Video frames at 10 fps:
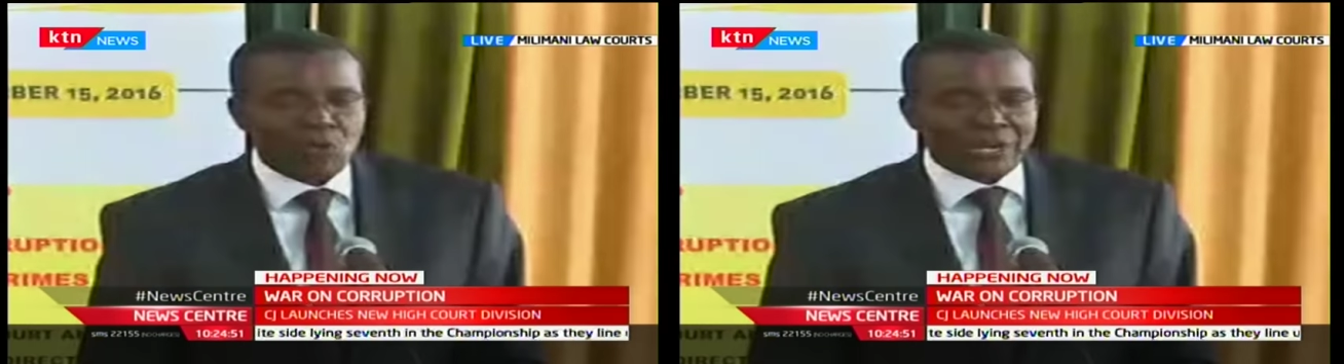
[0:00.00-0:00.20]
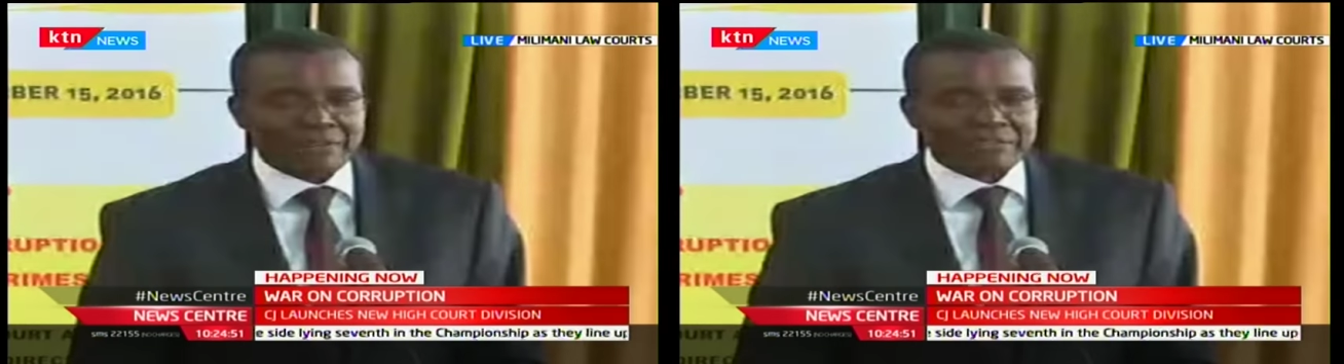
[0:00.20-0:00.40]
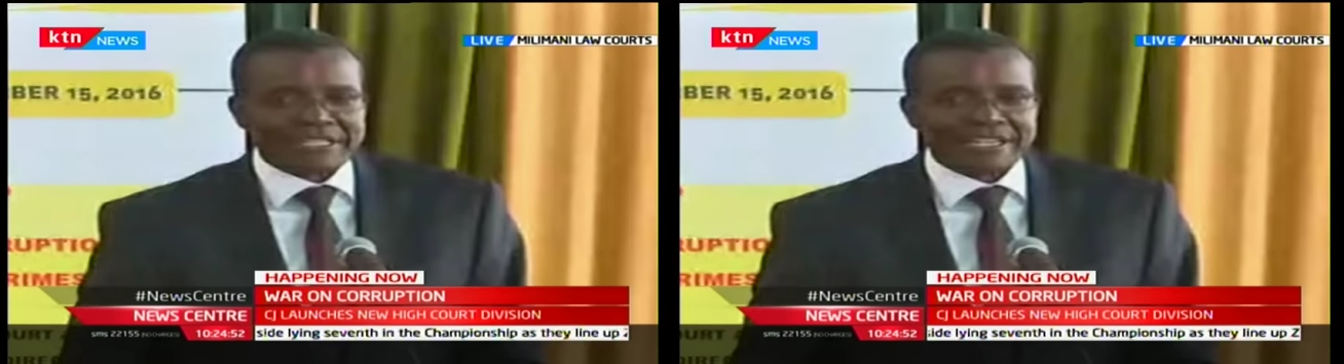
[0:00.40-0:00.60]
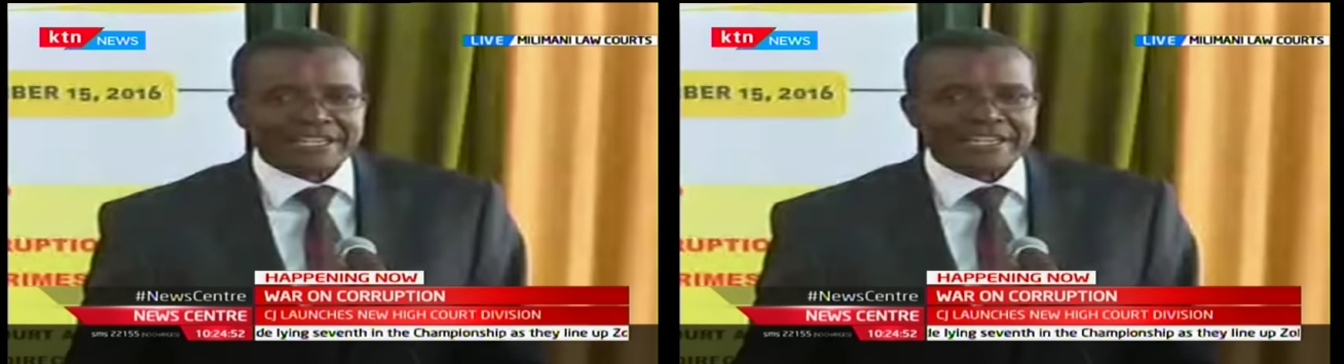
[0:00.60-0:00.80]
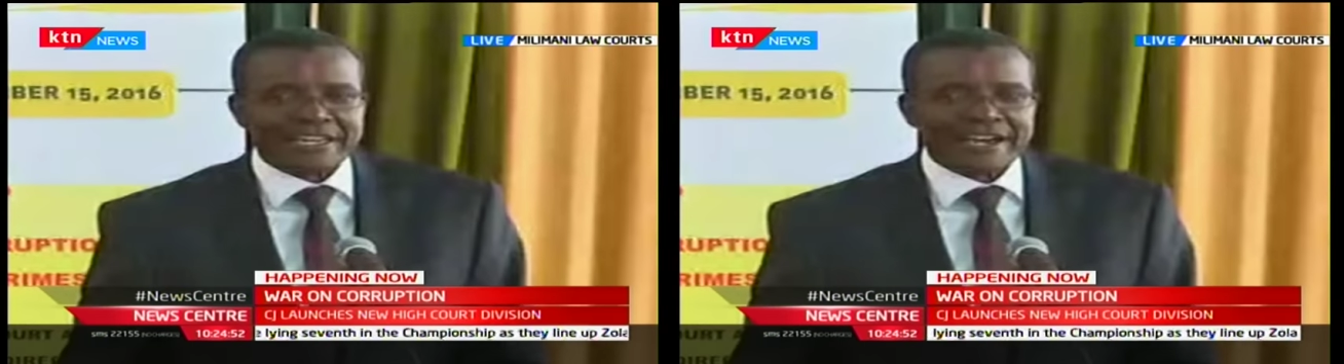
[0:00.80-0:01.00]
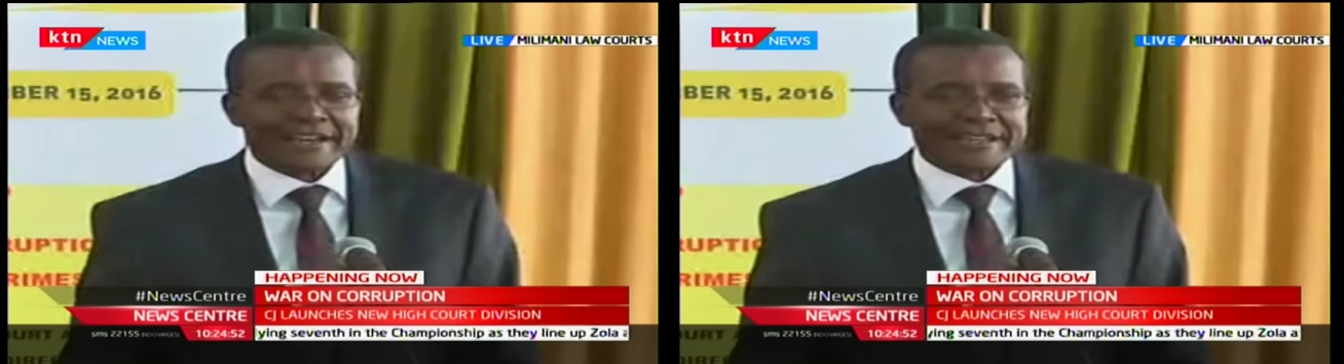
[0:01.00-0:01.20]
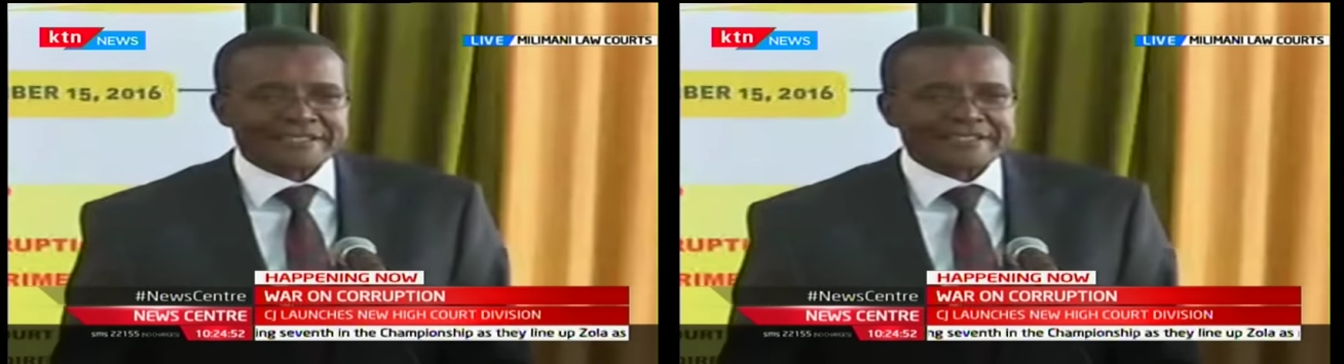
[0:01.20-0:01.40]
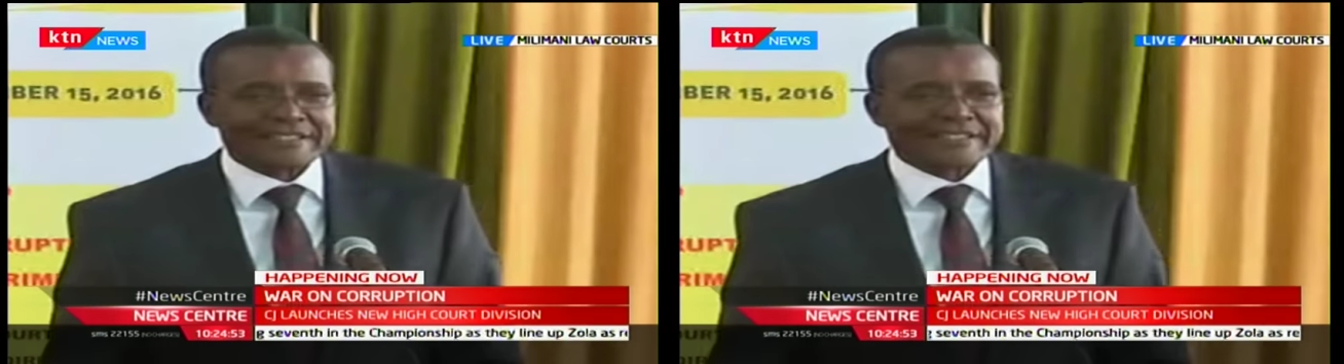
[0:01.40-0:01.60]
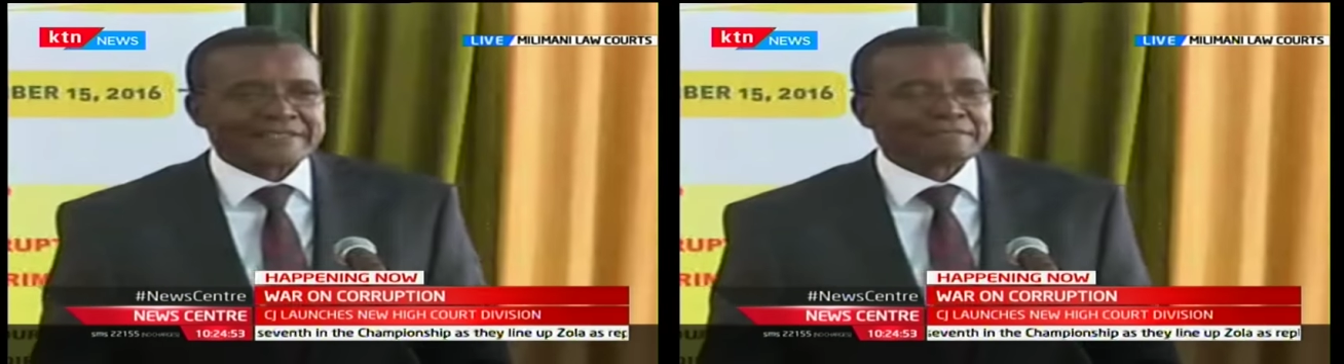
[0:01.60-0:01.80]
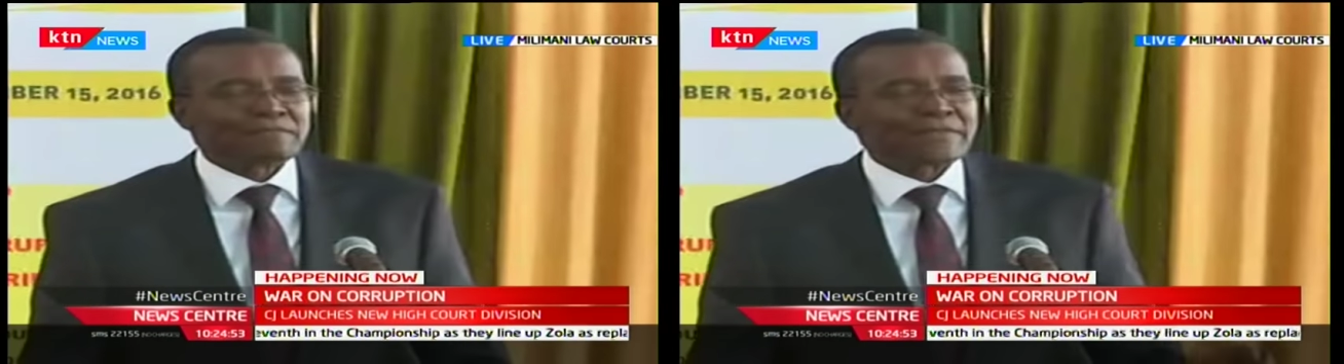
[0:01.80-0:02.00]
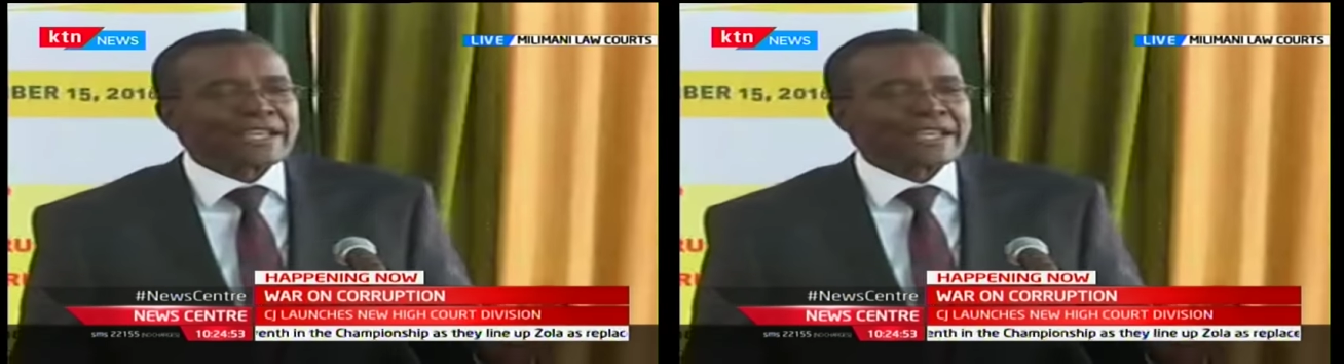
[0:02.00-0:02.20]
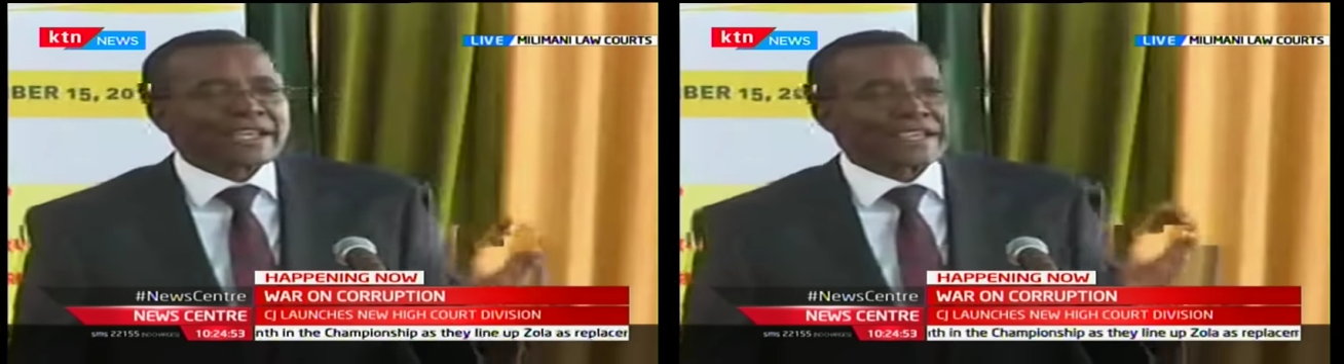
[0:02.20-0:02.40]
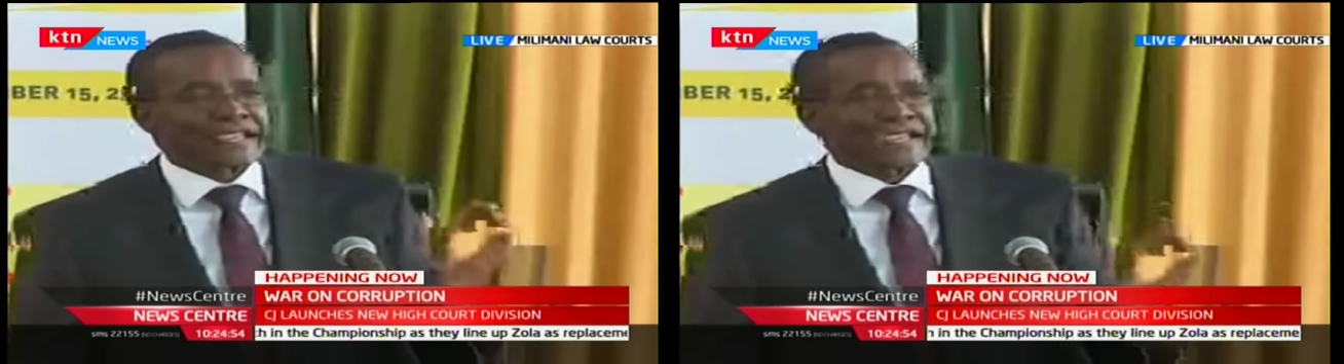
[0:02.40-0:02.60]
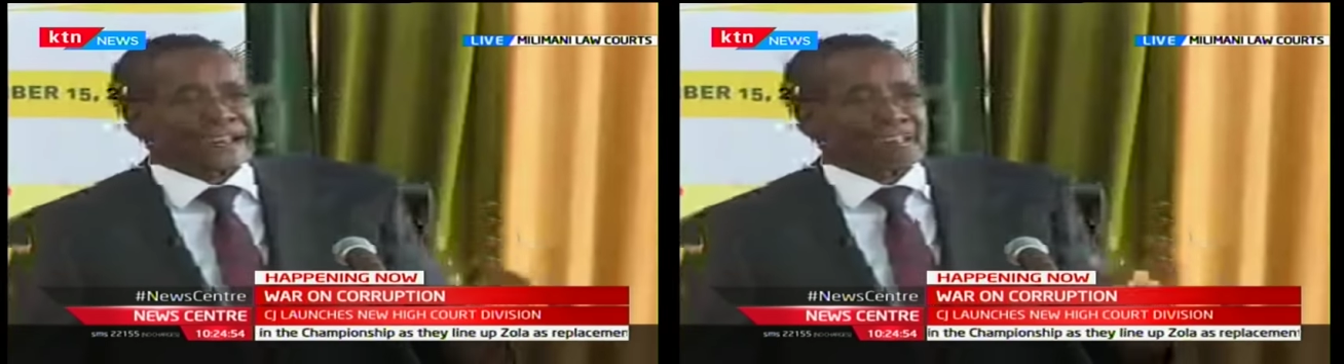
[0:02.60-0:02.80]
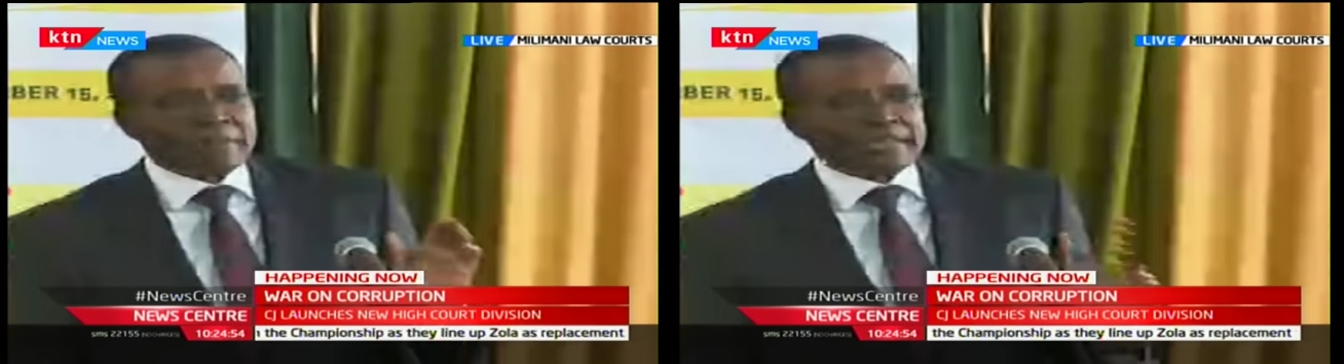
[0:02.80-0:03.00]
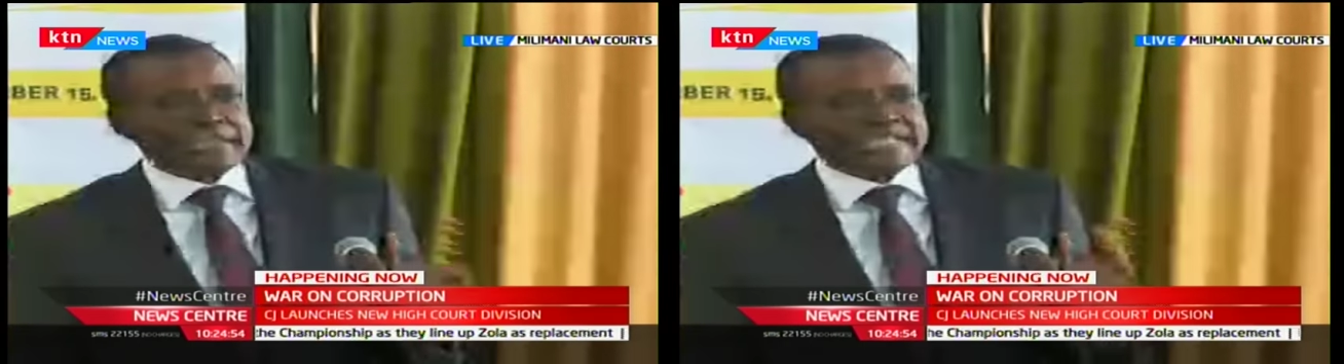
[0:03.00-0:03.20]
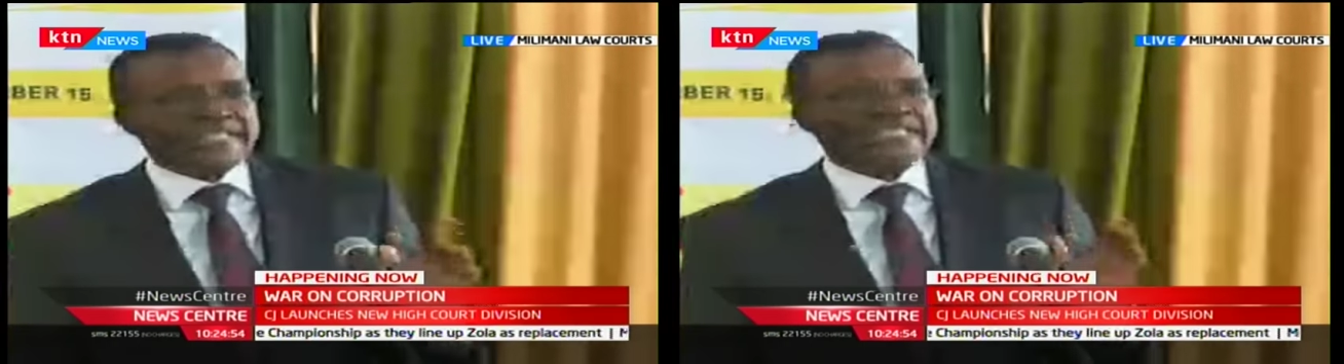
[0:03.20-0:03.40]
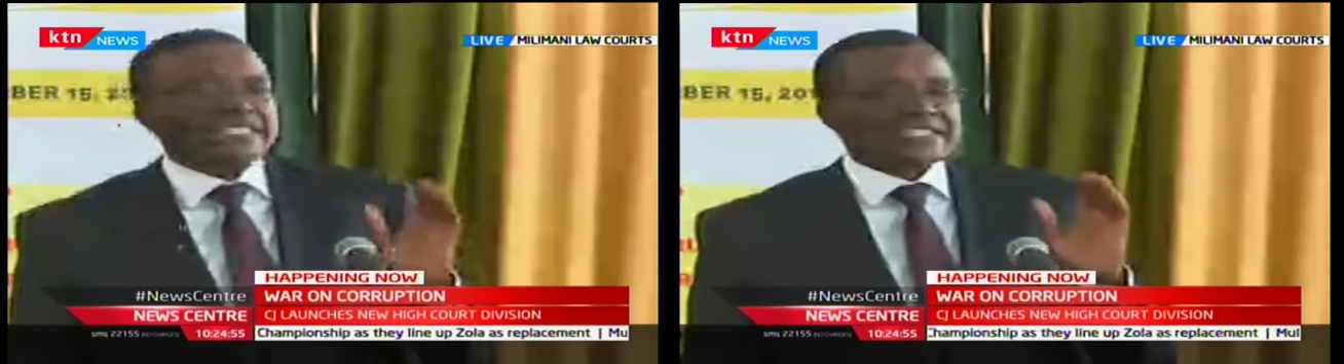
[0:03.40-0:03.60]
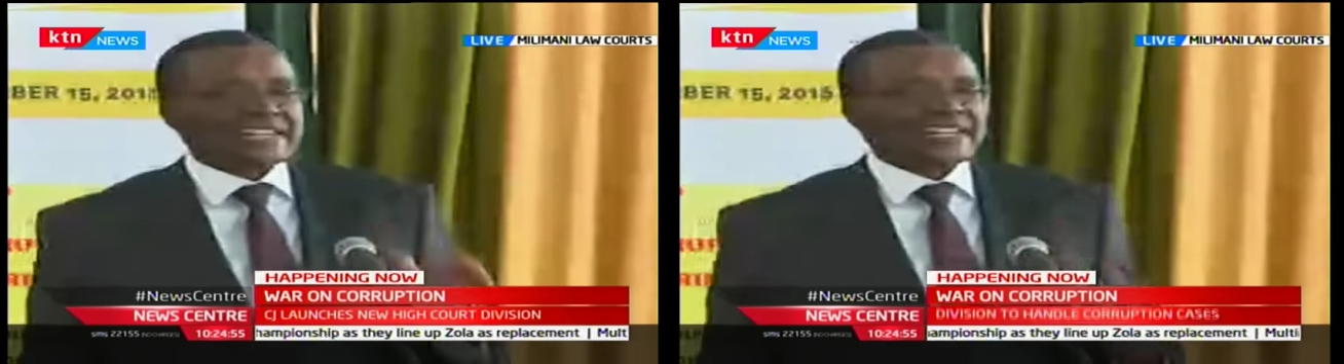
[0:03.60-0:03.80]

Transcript: What I'm saying here is that the applications